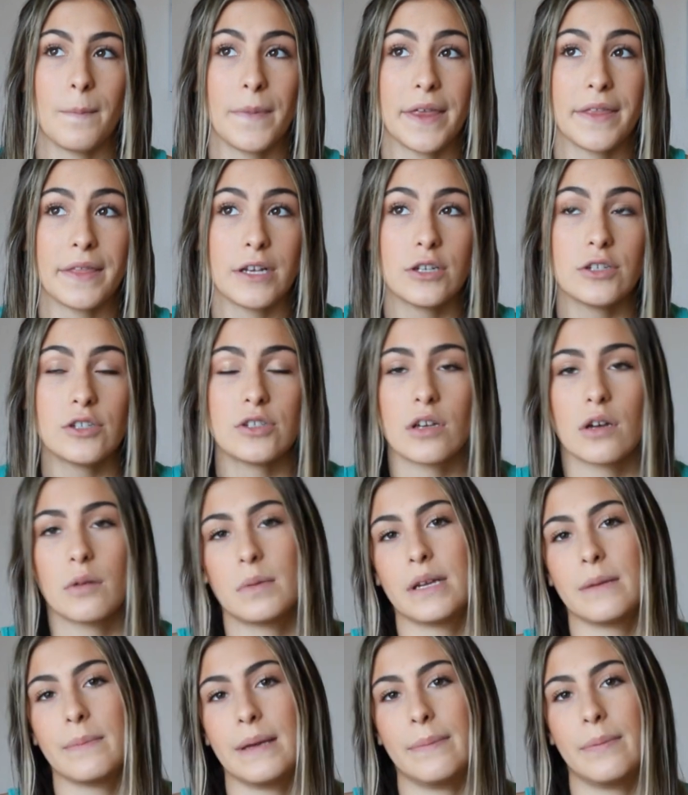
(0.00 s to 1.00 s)
there's so
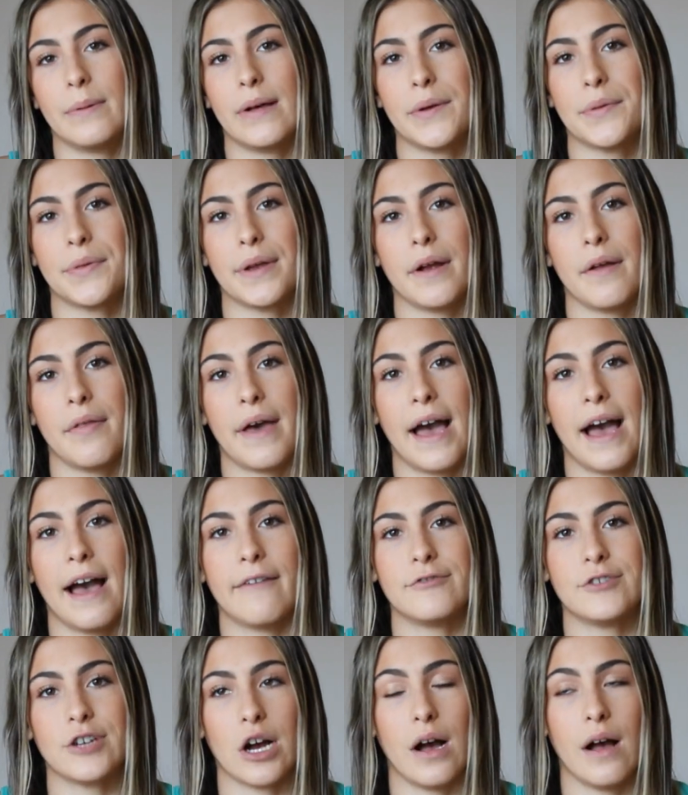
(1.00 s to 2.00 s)
many people out there that
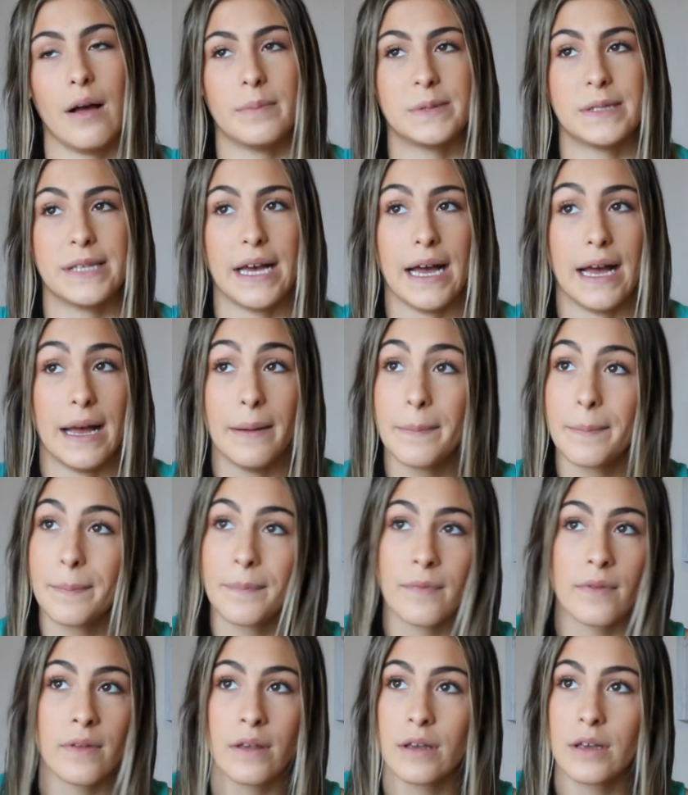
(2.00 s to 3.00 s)
have jobs that
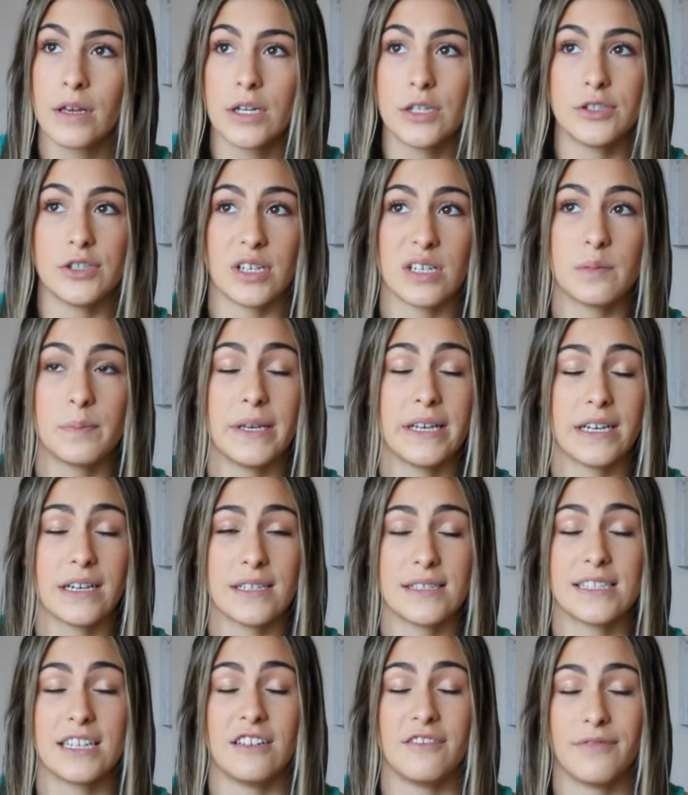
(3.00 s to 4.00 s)
just
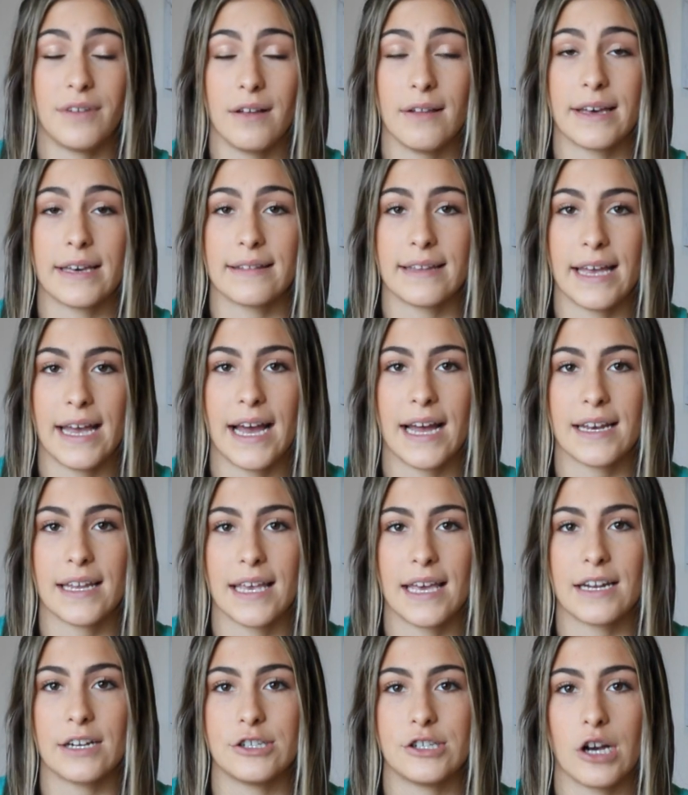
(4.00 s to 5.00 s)
because they felt like they had to
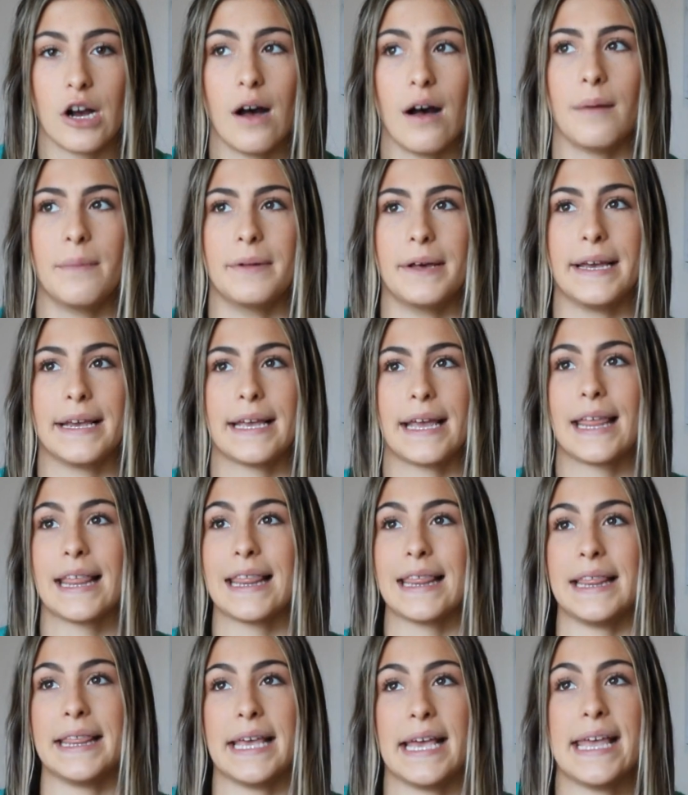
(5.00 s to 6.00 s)
get a job, like
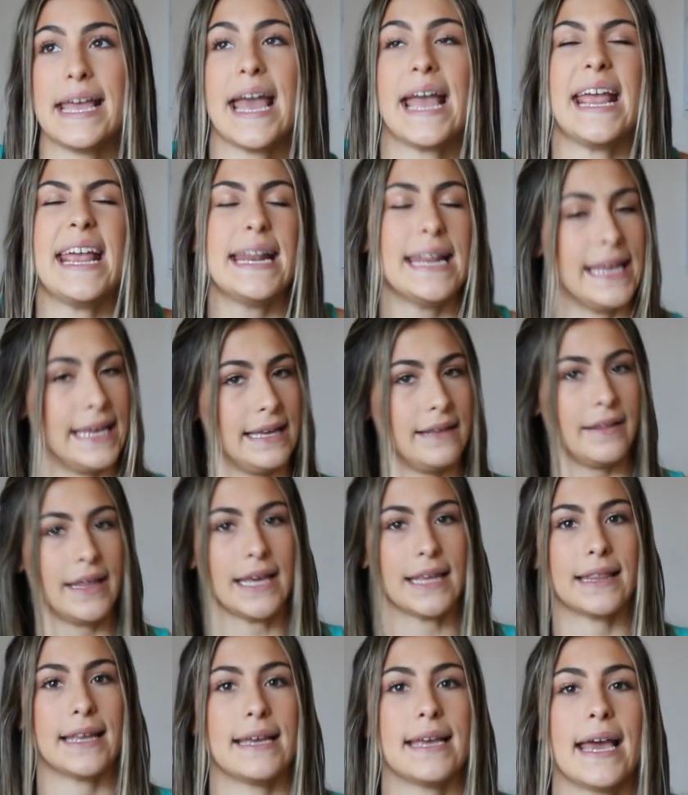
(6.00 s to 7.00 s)
they hate it.
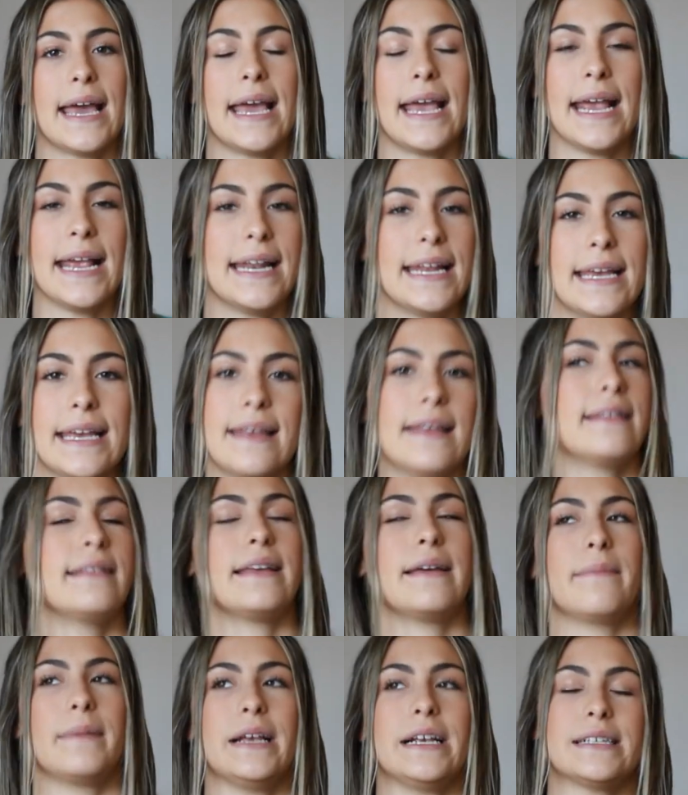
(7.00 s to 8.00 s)
Like they hate it.
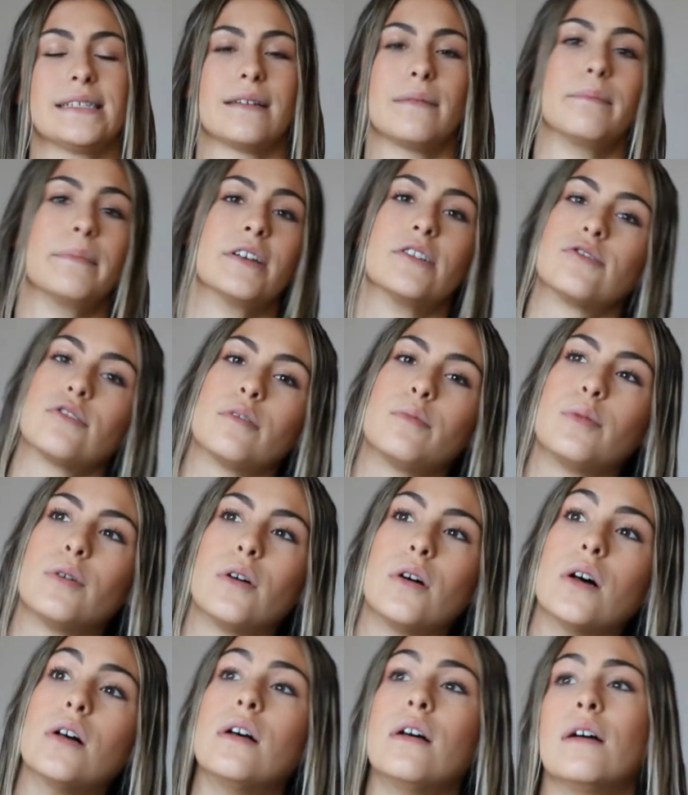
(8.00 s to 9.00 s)
It makes them
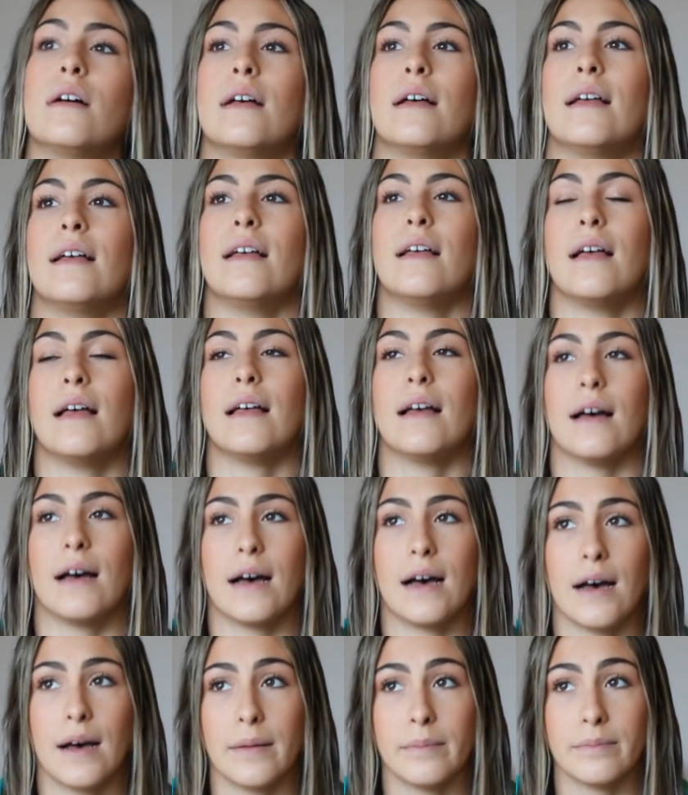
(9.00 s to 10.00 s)
miserable.
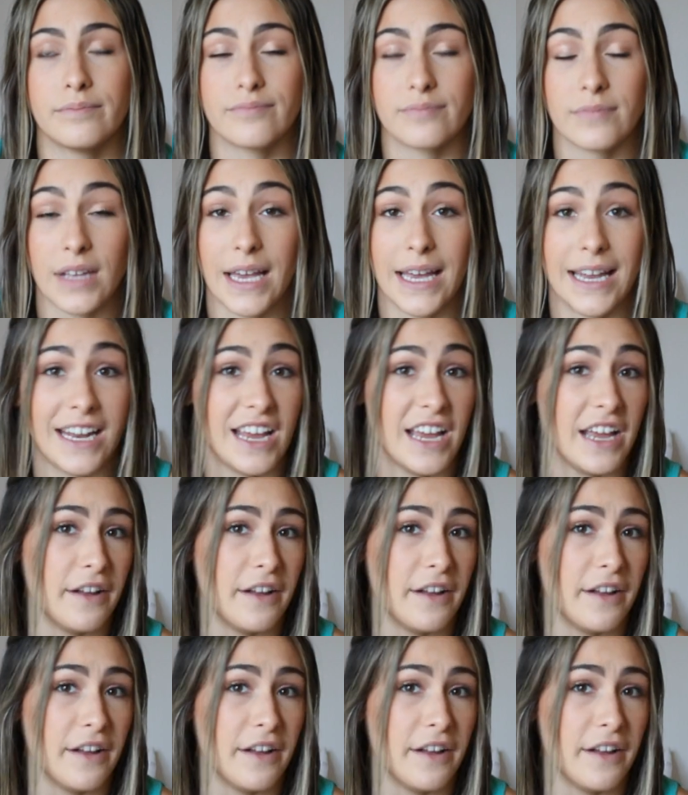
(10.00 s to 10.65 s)
And